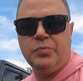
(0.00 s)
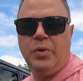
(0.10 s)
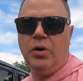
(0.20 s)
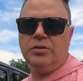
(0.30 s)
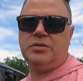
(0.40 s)
those
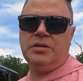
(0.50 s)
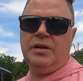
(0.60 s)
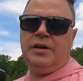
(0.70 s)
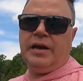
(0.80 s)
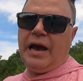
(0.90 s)
bolts,
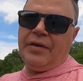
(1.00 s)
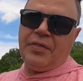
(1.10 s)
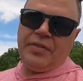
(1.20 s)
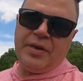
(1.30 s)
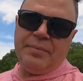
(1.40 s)

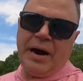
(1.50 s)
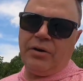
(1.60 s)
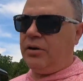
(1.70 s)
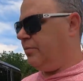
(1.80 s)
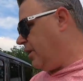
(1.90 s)
and then they
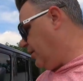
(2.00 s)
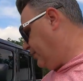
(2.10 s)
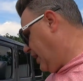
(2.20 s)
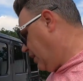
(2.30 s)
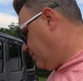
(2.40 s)
mounted them
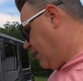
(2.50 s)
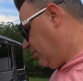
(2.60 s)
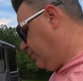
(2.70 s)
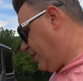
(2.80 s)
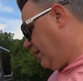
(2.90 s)
up, got them
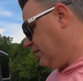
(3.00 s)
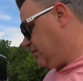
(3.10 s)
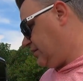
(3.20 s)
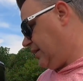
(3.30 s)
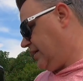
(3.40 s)
mounted,
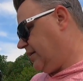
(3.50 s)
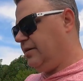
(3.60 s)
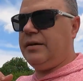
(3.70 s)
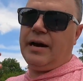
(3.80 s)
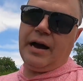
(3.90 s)
balanced,
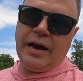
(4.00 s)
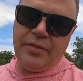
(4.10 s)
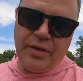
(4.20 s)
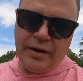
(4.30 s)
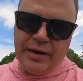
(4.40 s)
and
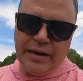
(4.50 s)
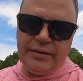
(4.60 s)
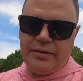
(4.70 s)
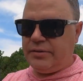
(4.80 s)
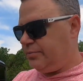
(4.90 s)
I then
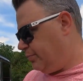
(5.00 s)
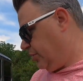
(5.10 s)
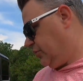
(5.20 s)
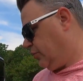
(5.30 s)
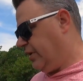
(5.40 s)
had to
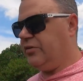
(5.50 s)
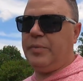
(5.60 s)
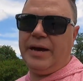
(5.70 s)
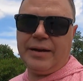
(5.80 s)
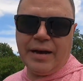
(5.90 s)
put the rings
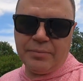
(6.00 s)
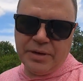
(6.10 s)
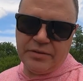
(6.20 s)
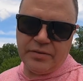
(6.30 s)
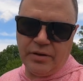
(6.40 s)
back on
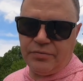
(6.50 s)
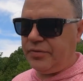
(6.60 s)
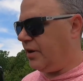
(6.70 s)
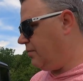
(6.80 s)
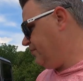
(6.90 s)
myself.
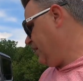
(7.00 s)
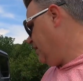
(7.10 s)
So